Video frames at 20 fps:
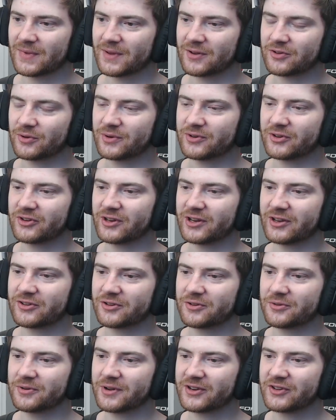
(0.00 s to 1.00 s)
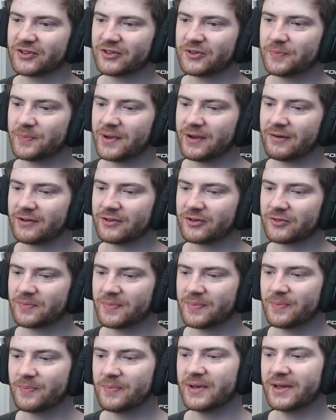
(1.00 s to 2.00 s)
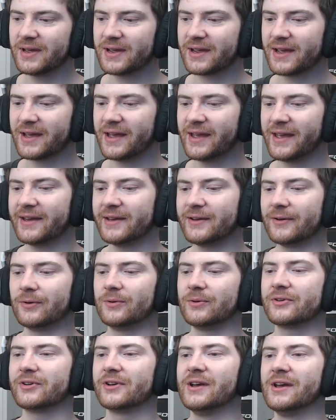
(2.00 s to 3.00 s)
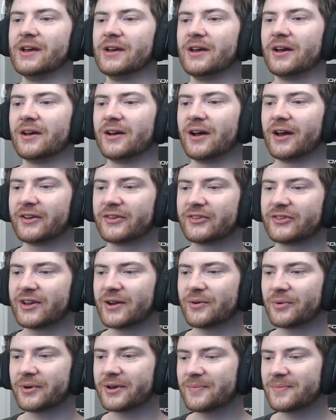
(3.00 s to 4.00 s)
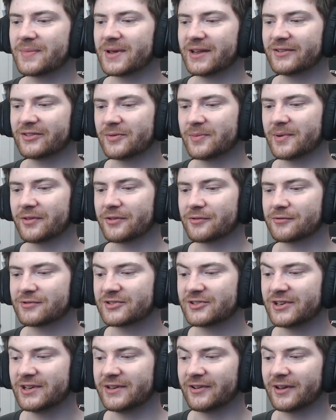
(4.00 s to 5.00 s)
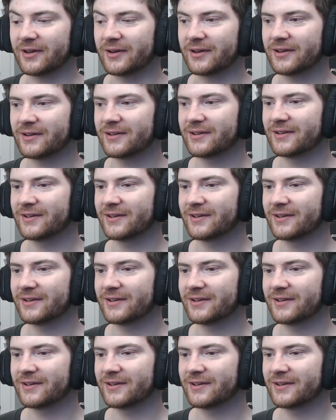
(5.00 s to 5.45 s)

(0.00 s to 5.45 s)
So he just needs to experience being healed, understand what it means to be on the receiving